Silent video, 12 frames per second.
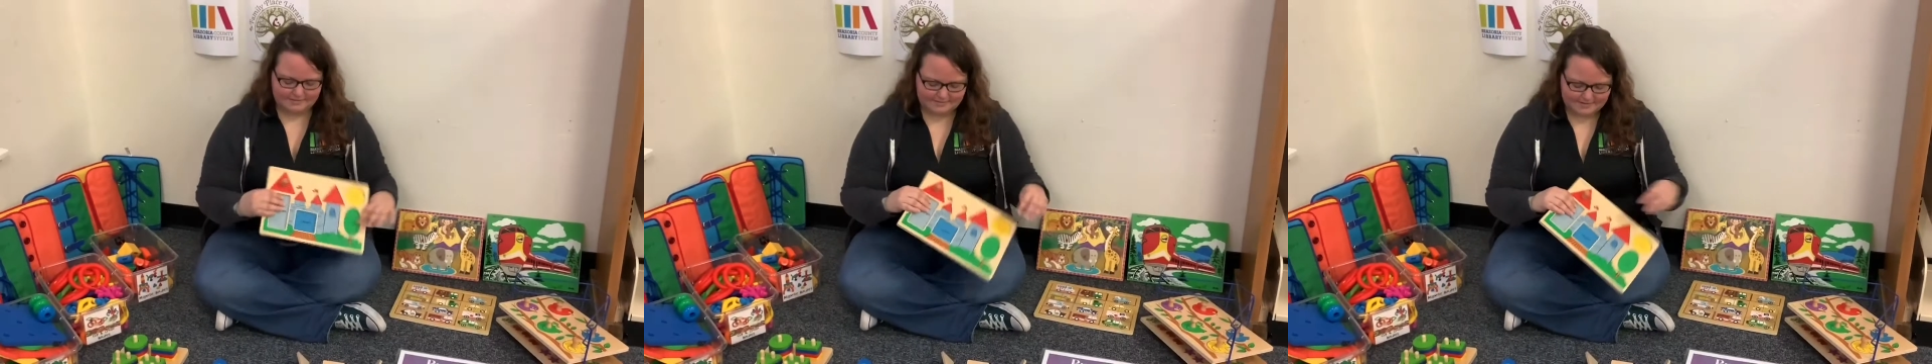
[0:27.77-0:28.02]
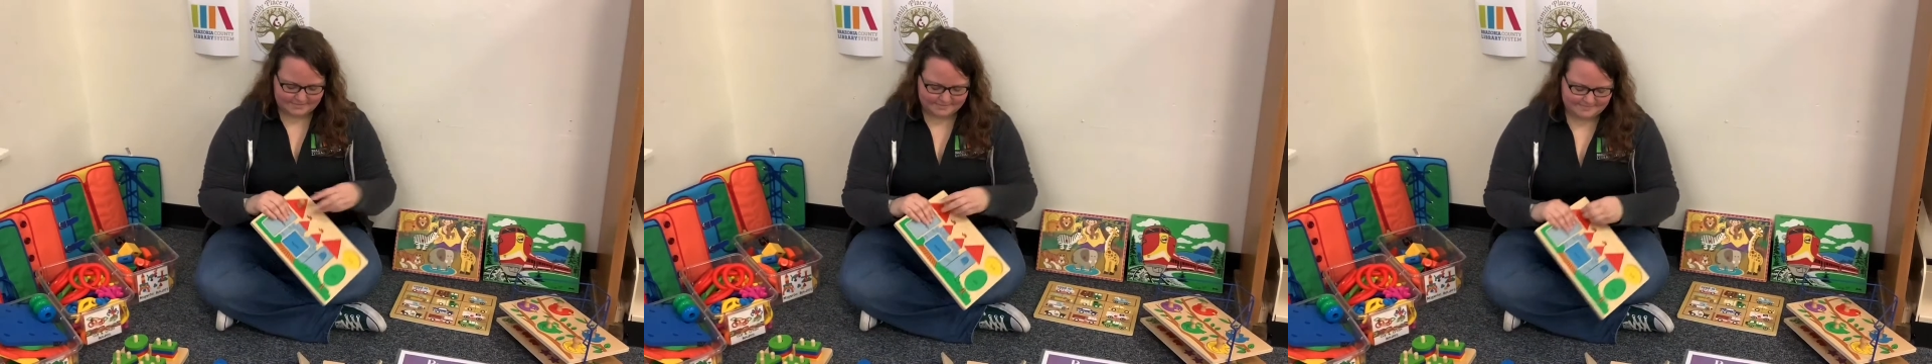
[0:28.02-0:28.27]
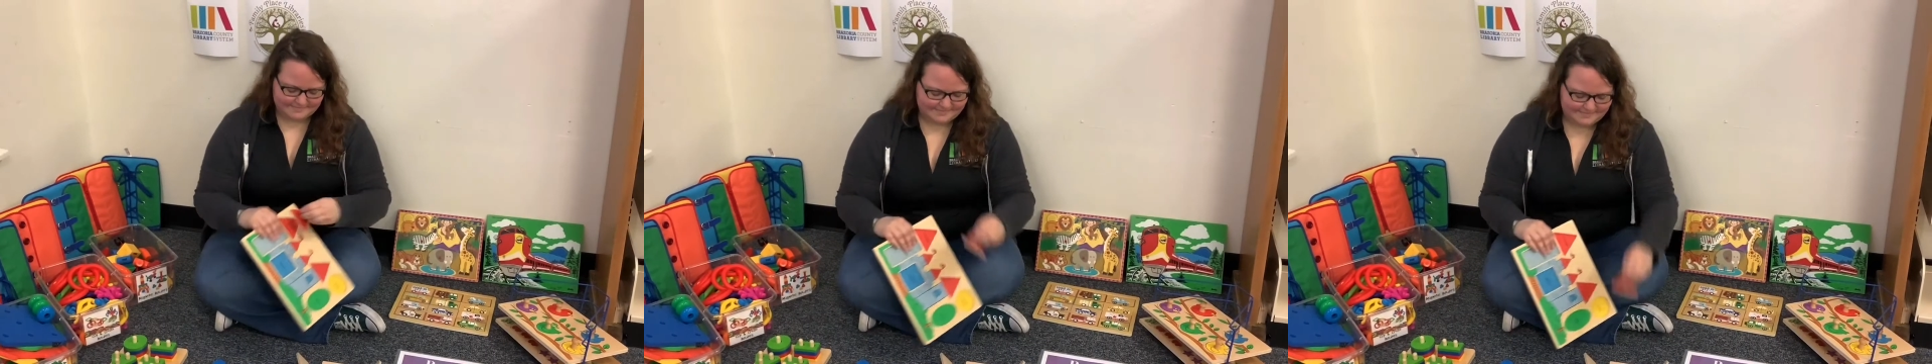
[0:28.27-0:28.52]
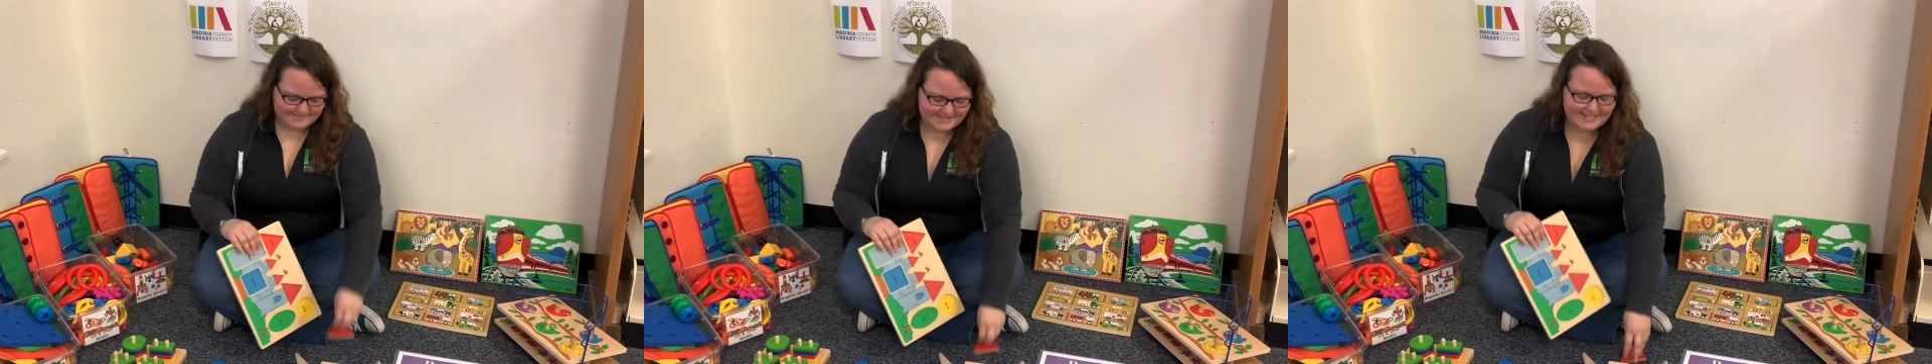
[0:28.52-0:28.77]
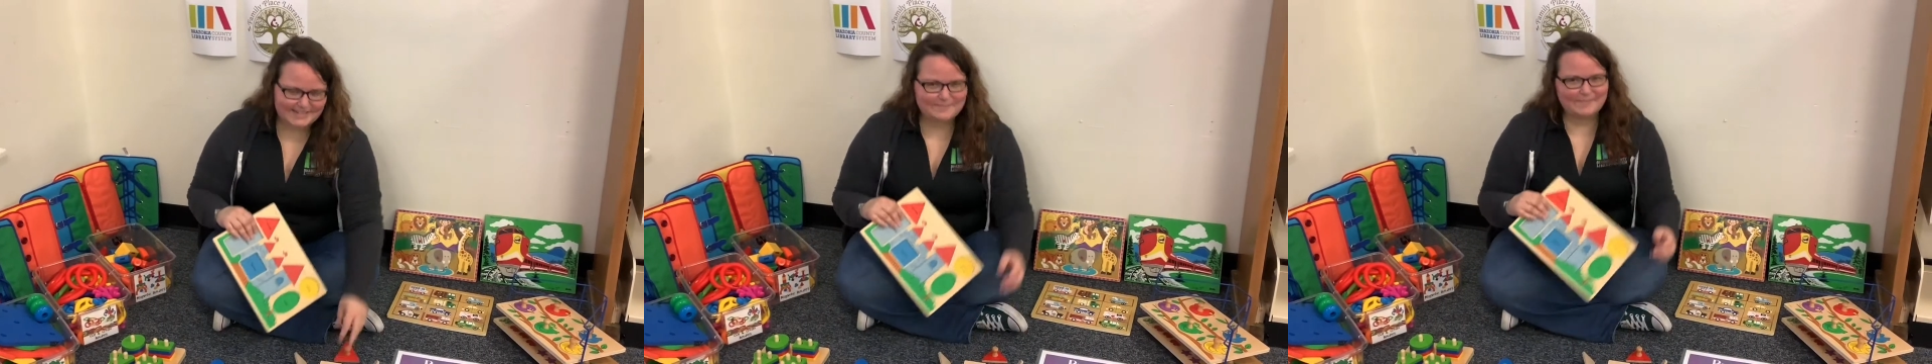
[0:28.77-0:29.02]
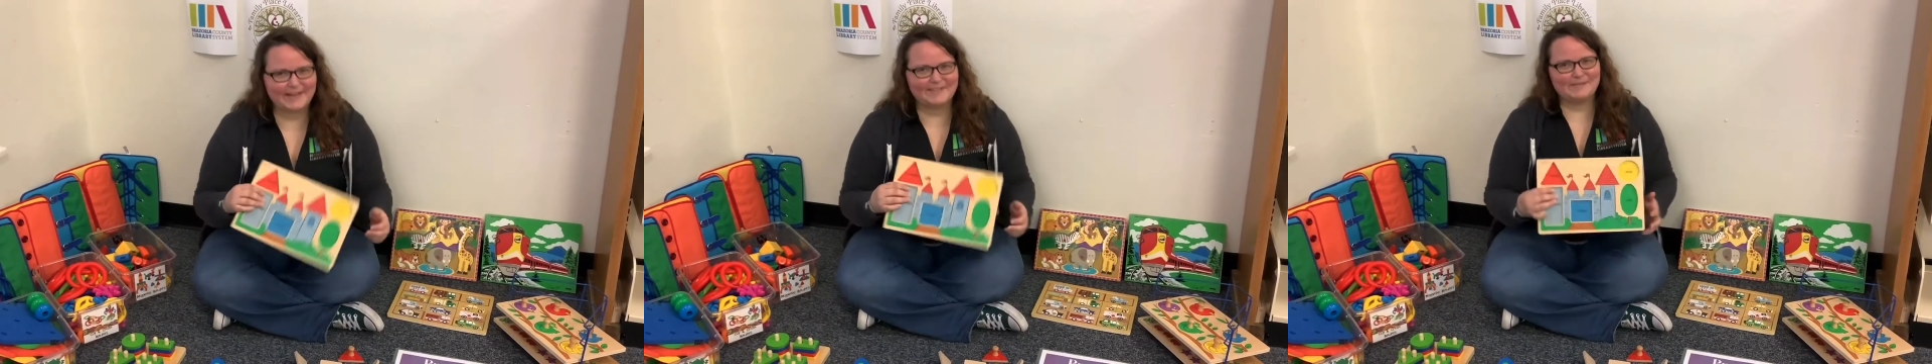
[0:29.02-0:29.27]
Oh, they dump
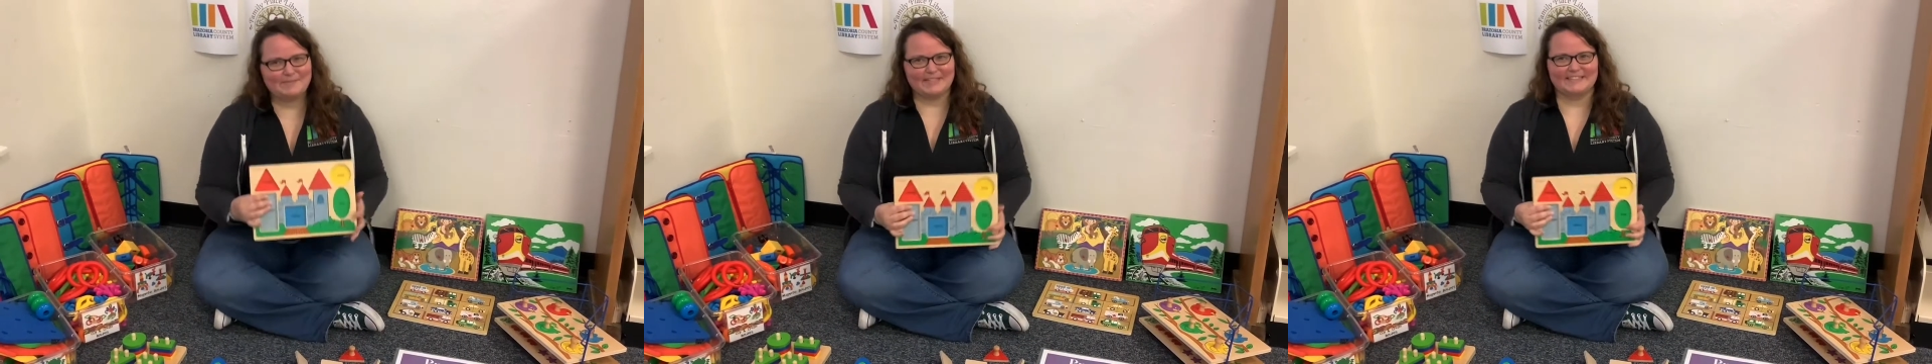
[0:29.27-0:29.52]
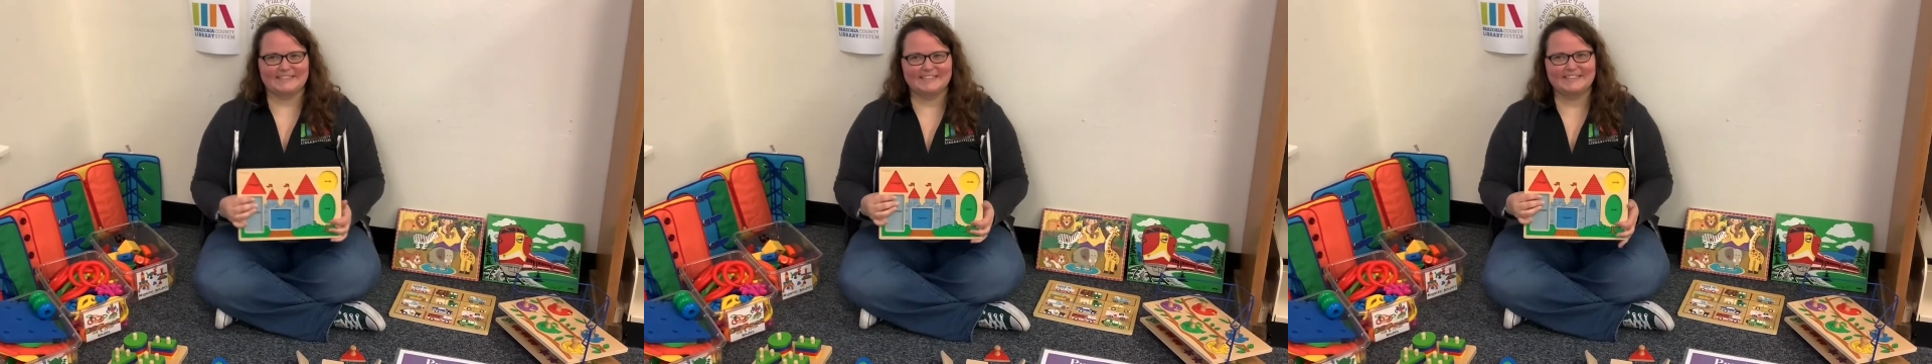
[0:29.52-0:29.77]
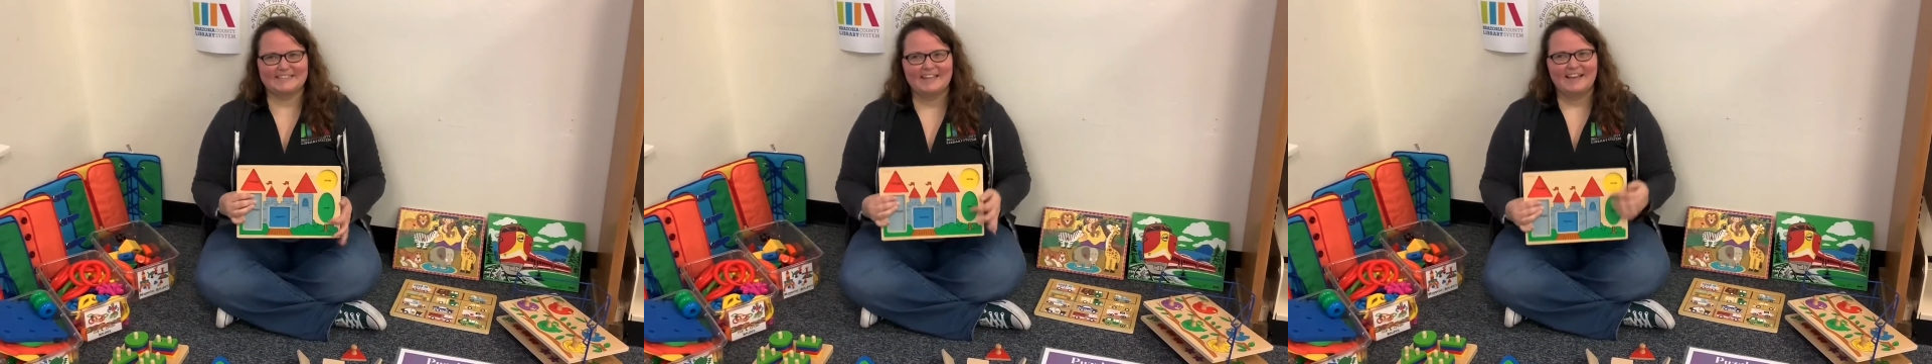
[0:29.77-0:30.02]
out the pieces.